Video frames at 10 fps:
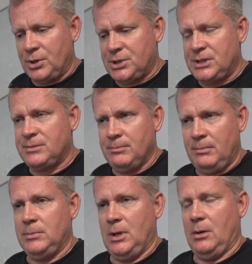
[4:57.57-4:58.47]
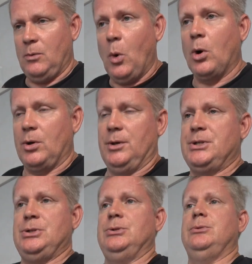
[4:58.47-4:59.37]
she's ordered
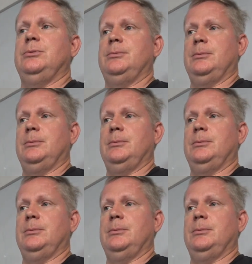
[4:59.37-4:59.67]
to